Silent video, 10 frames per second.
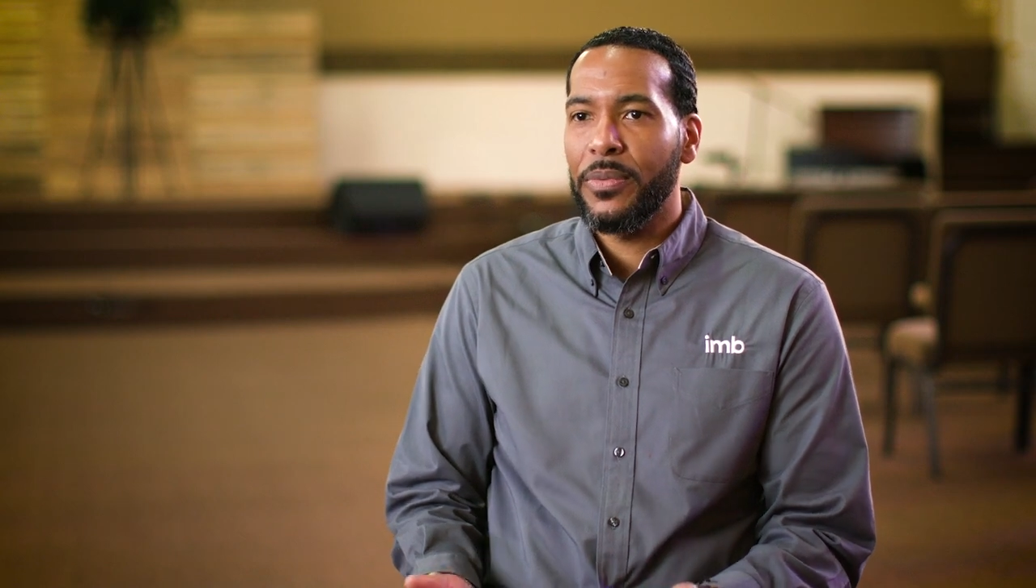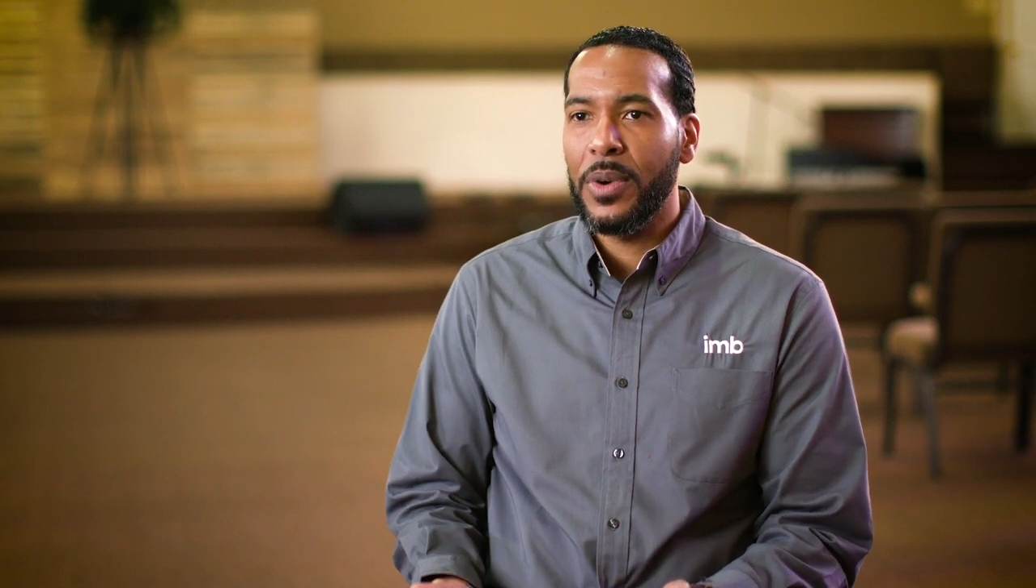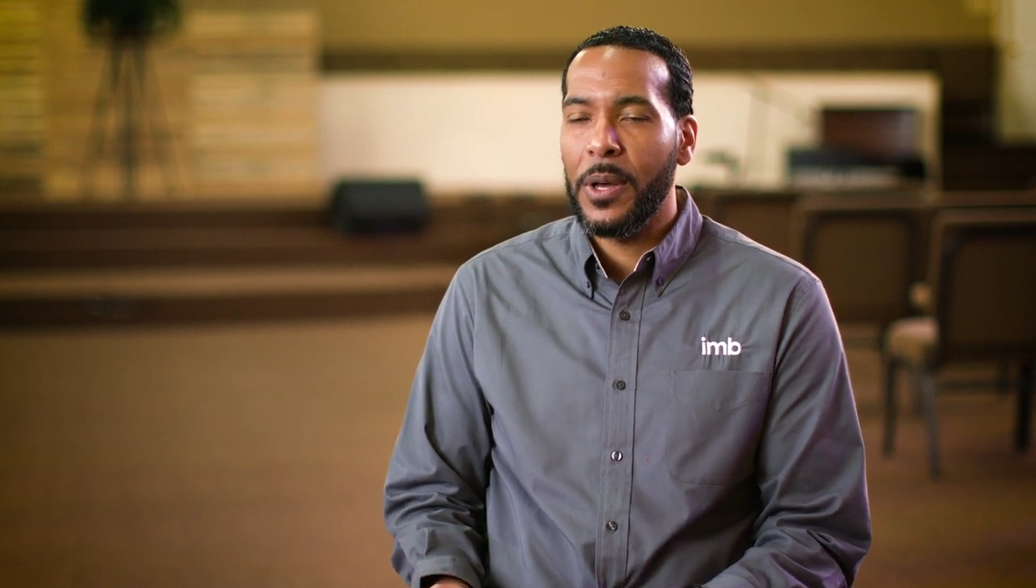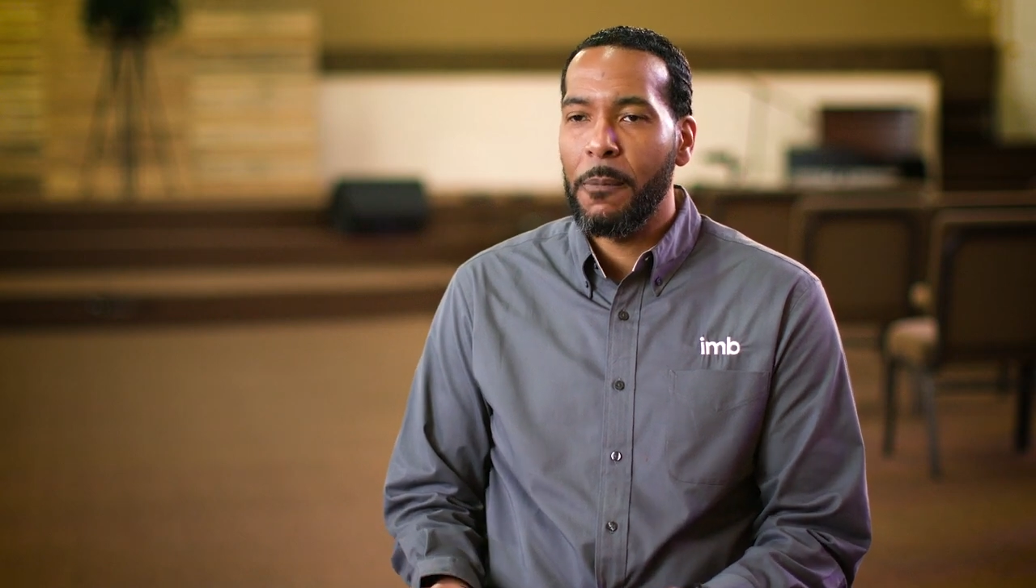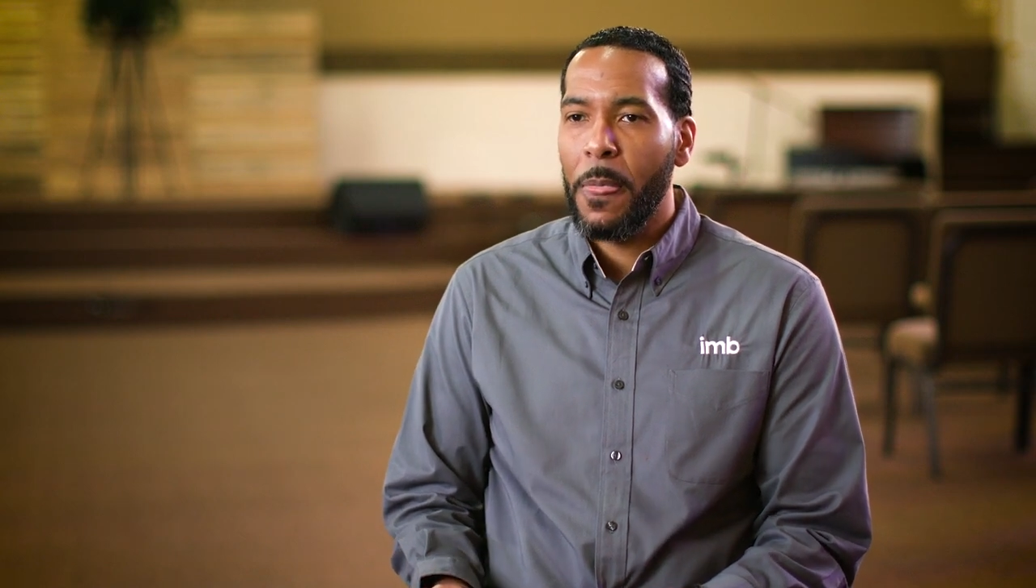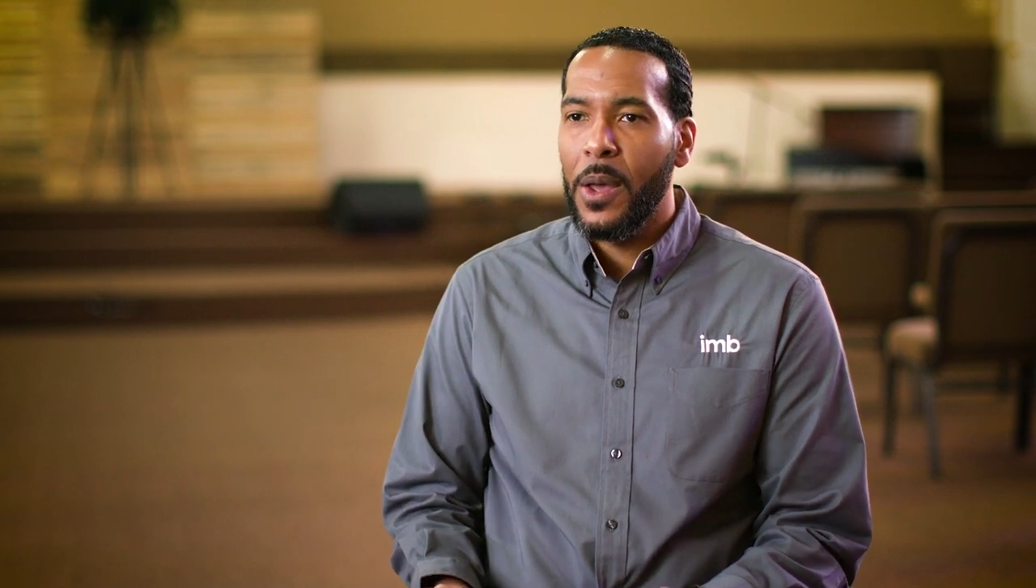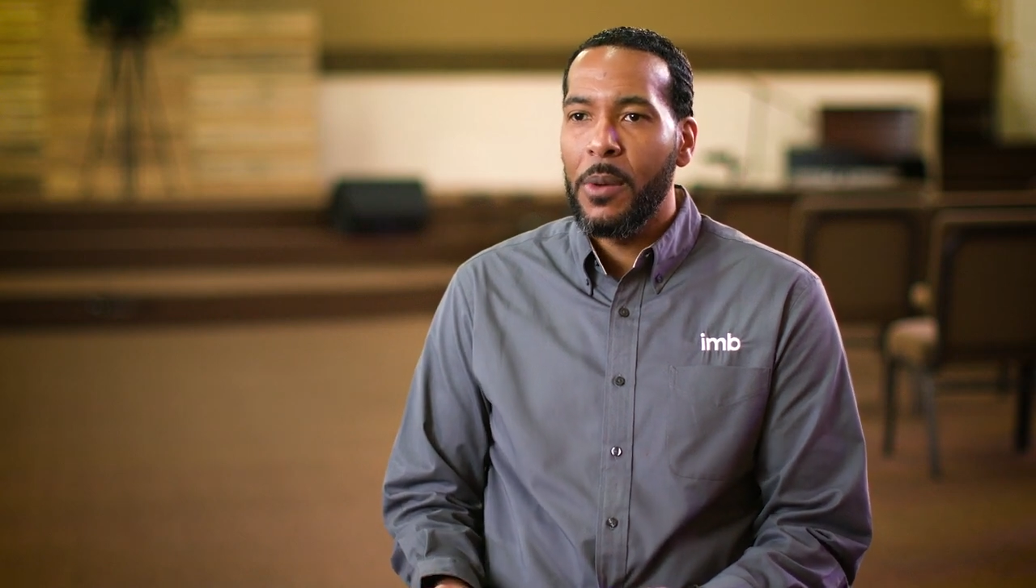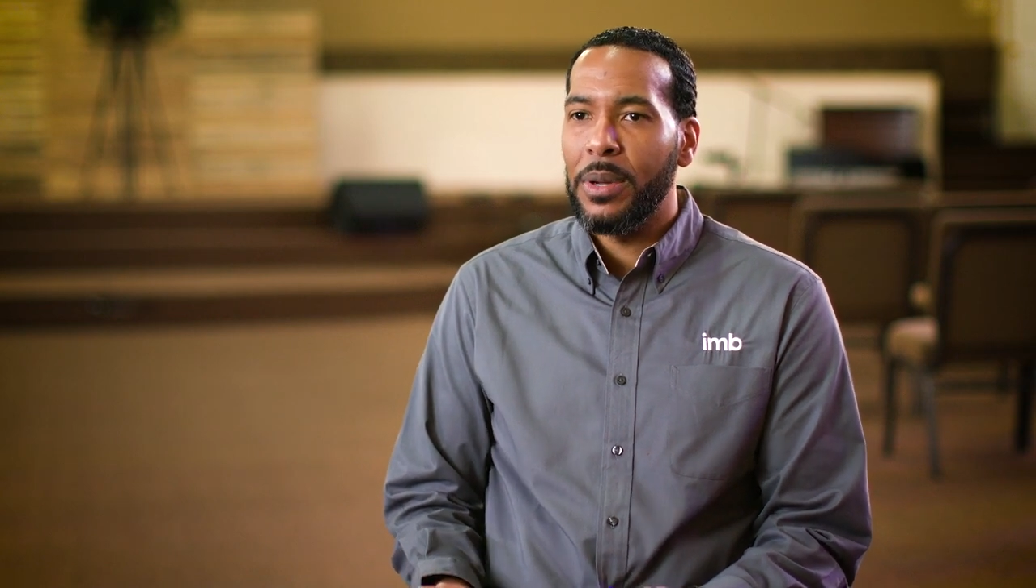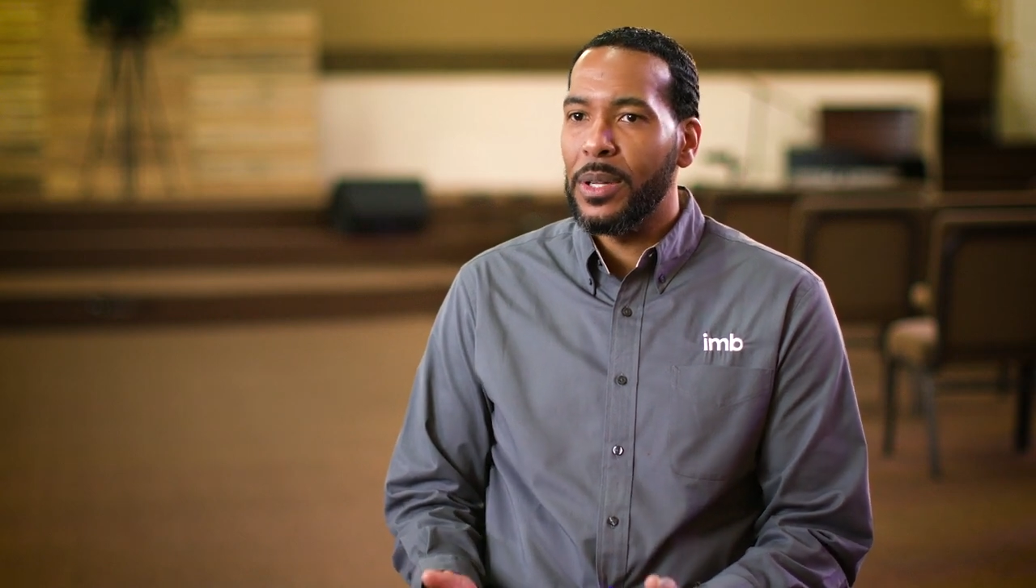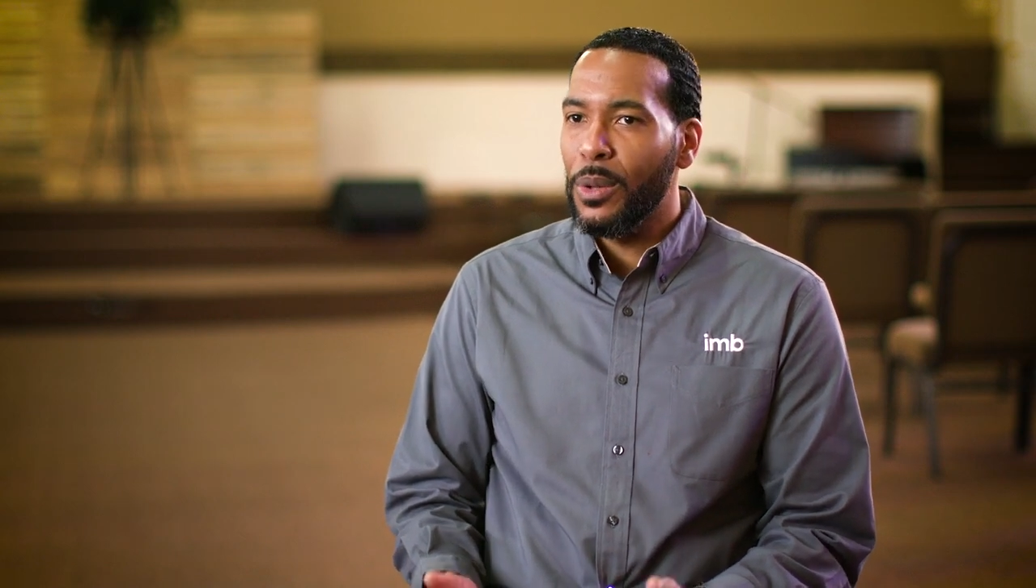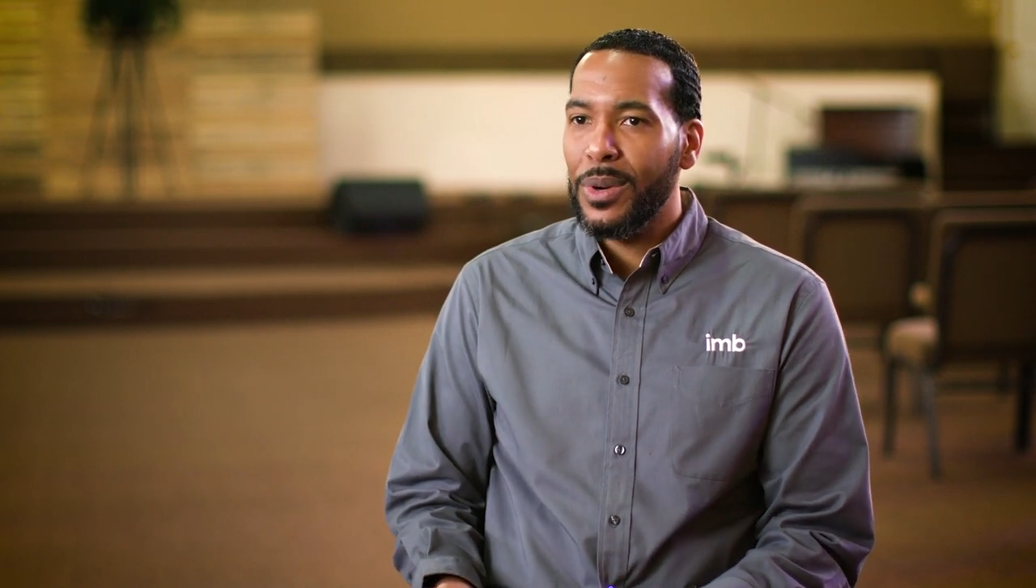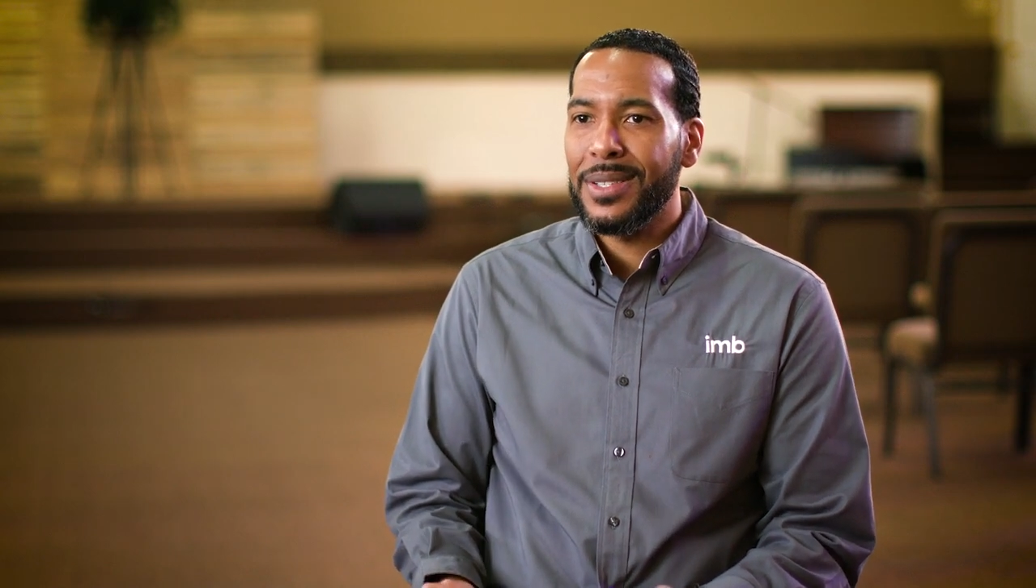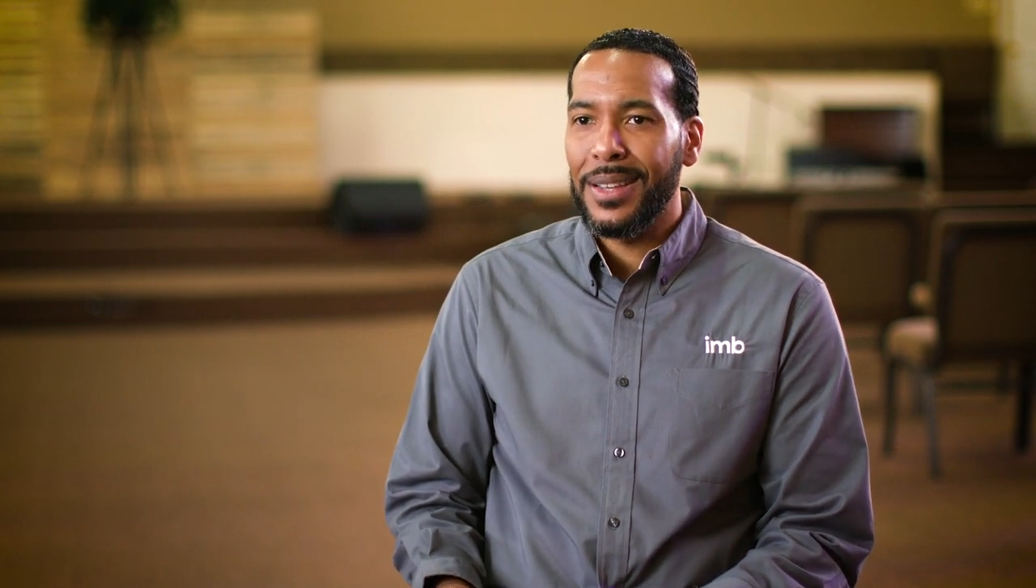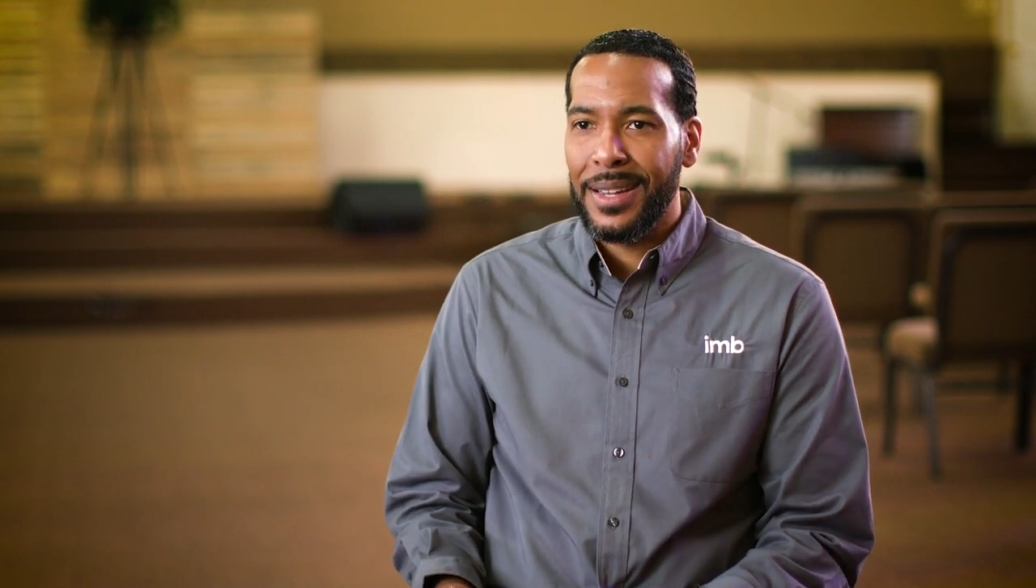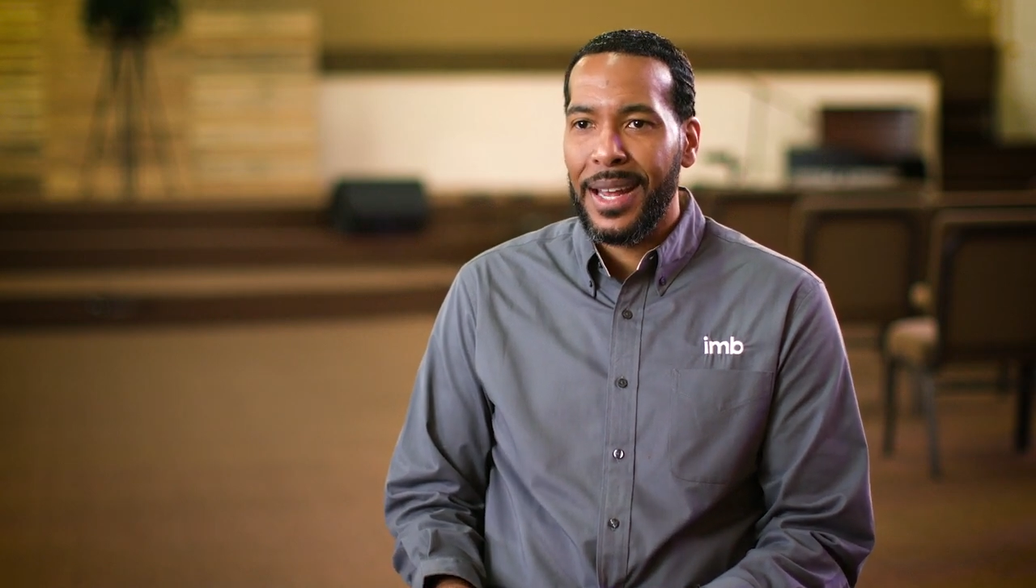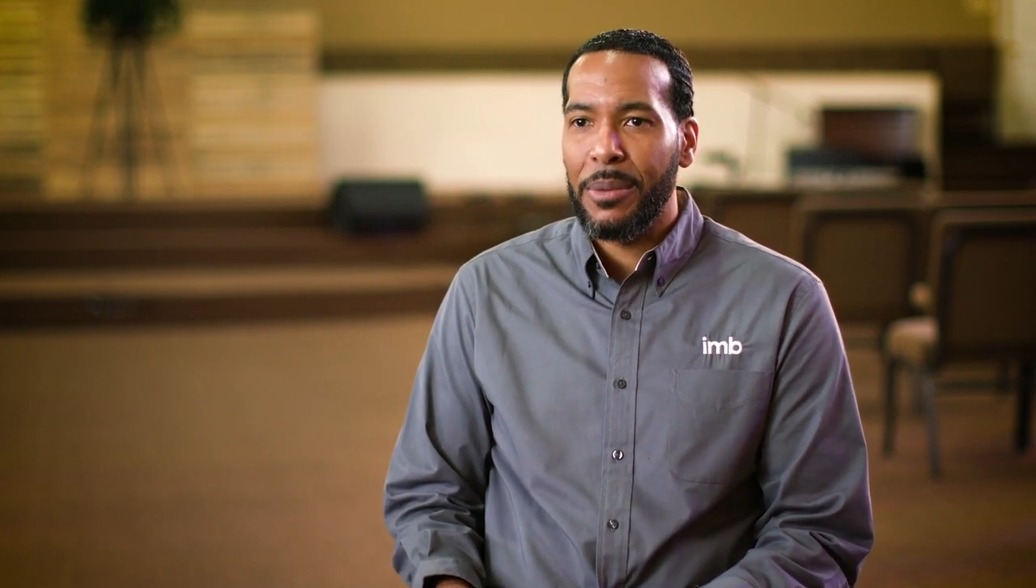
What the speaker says: front. But the Lord is looking